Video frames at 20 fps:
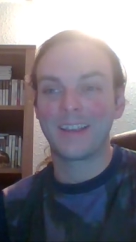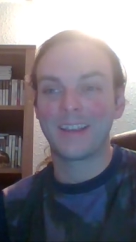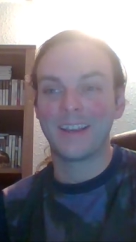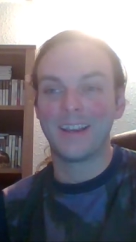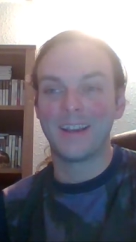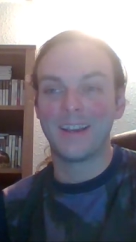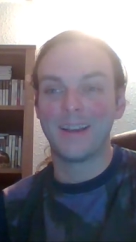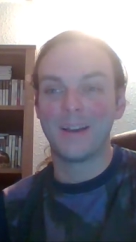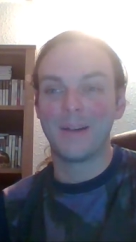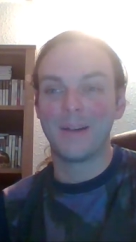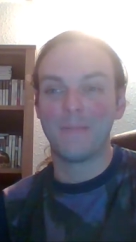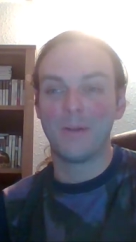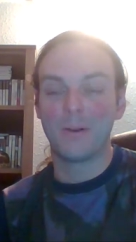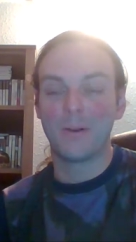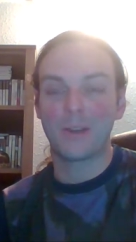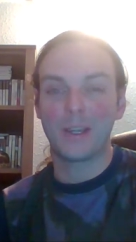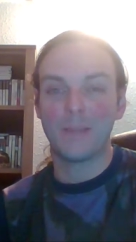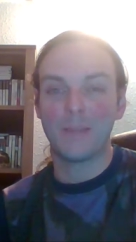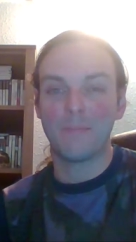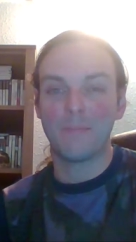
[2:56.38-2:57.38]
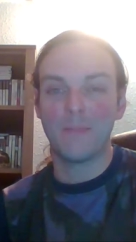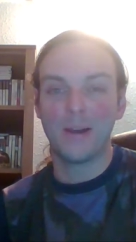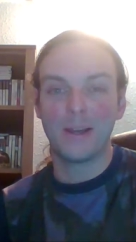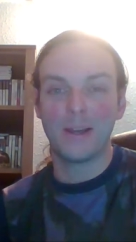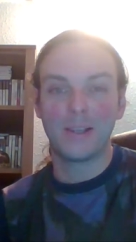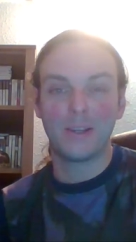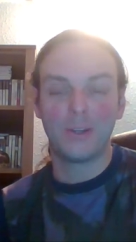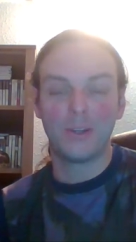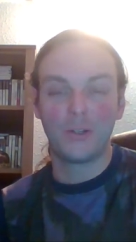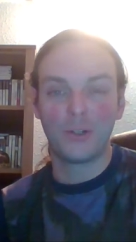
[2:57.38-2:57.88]
Um, I'll keep my
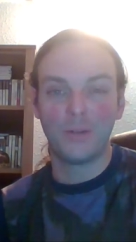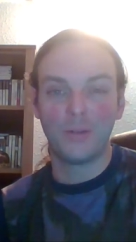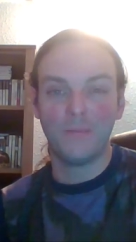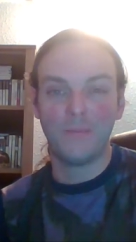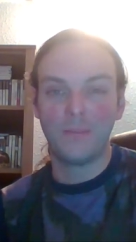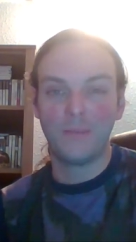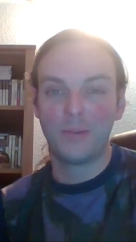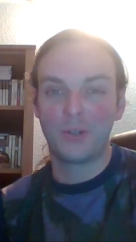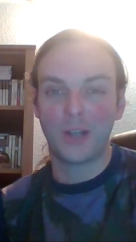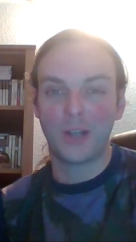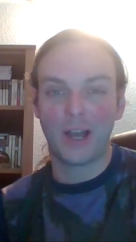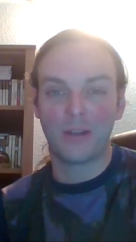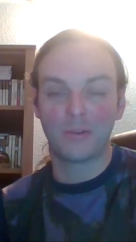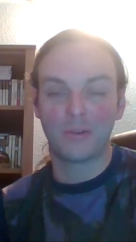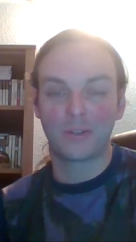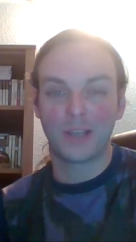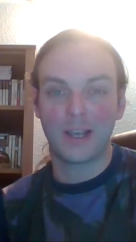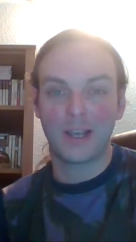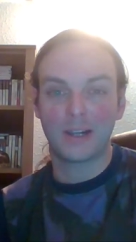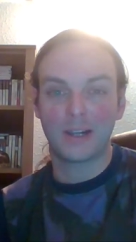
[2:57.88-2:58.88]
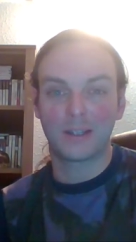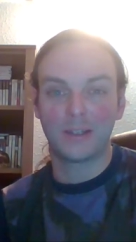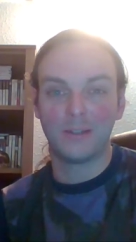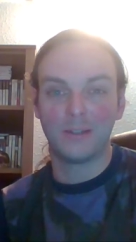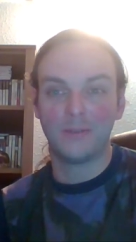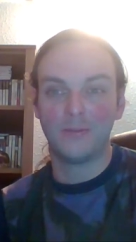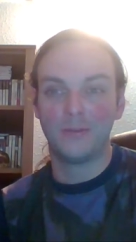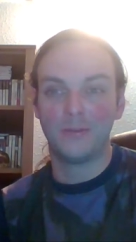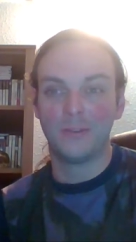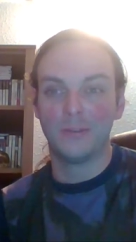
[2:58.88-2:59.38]
YouTube channels
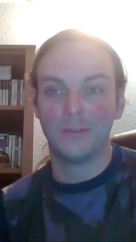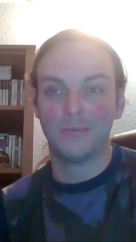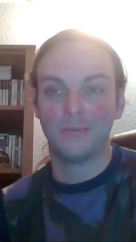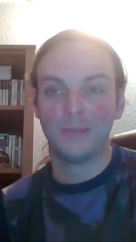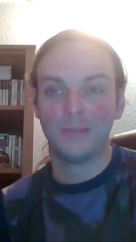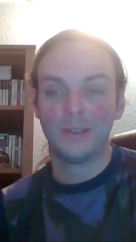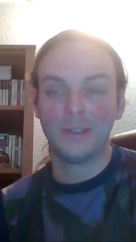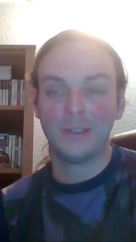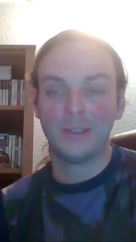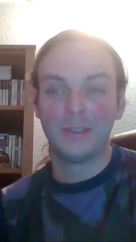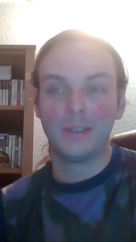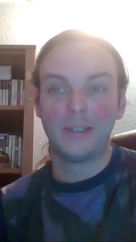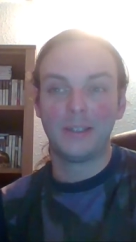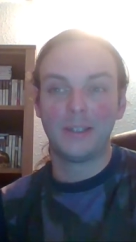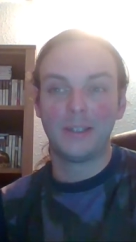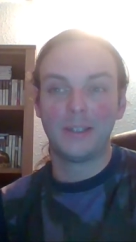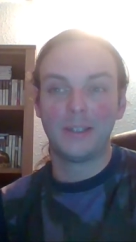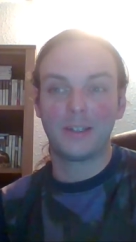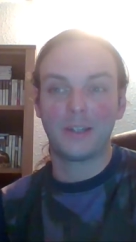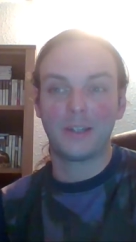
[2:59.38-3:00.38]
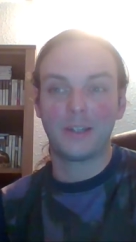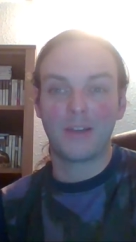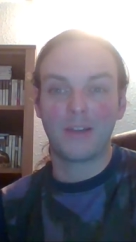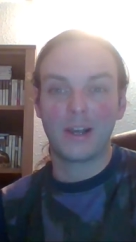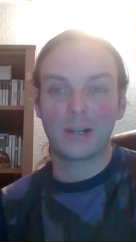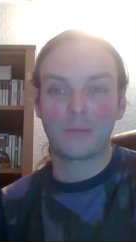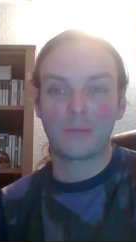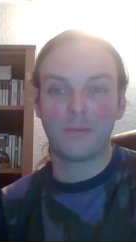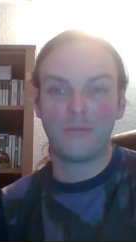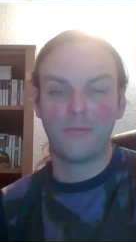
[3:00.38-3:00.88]
active
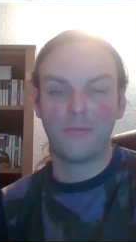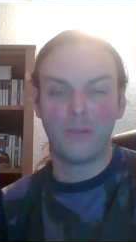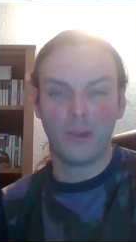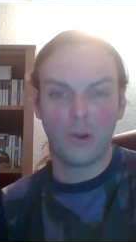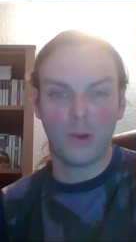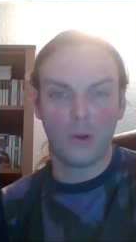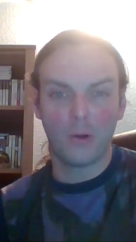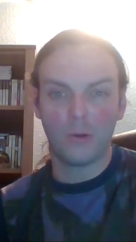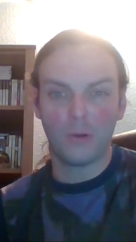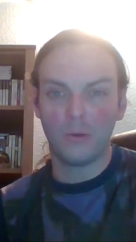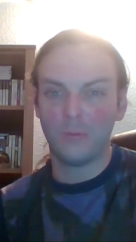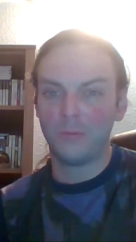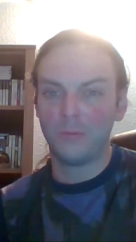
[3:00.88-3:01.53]
interact with you all